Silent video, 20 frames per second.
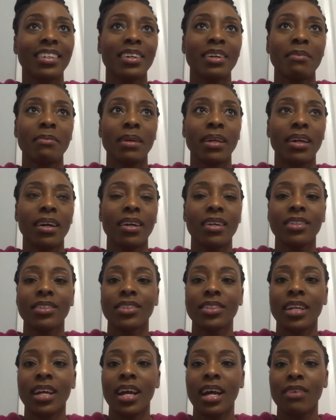oh my
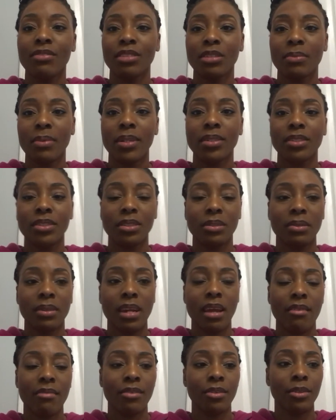gosh, I have so much to do in
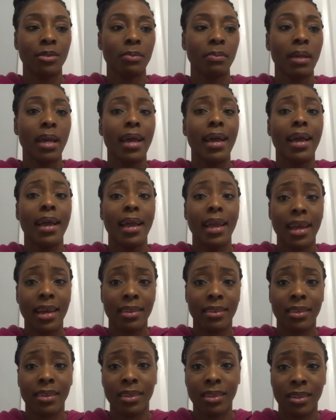that room,
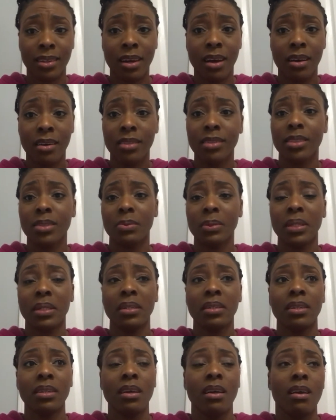and the
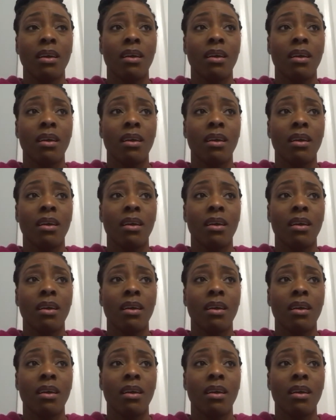ensuite